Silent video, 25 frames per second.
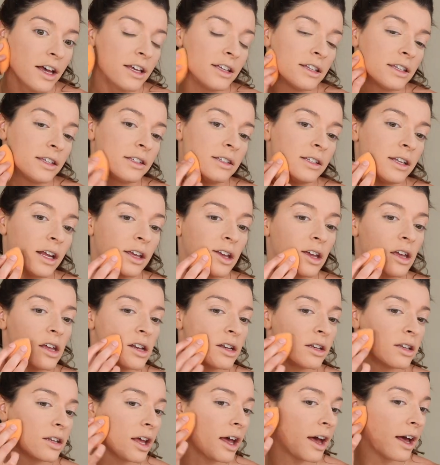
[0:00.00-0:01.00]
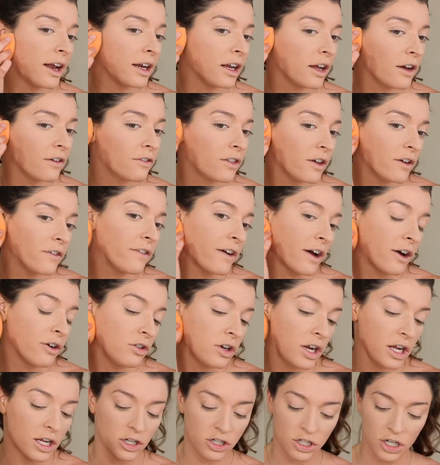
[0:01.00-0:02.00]
sticking to any of the
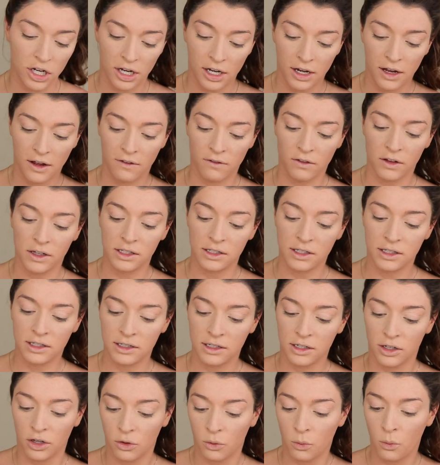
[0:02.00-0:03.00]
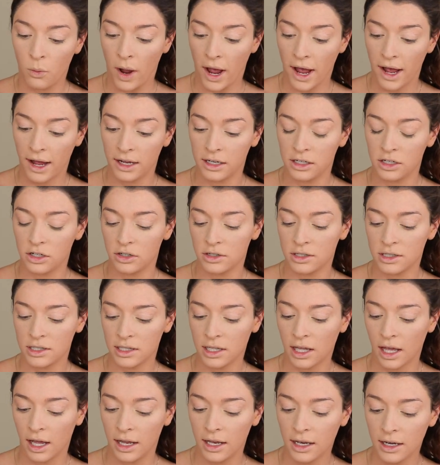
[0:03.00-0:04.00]
foundation if it's still wet on your
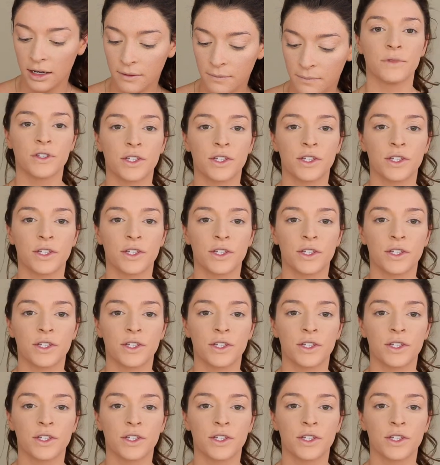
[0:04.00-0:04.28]
skin.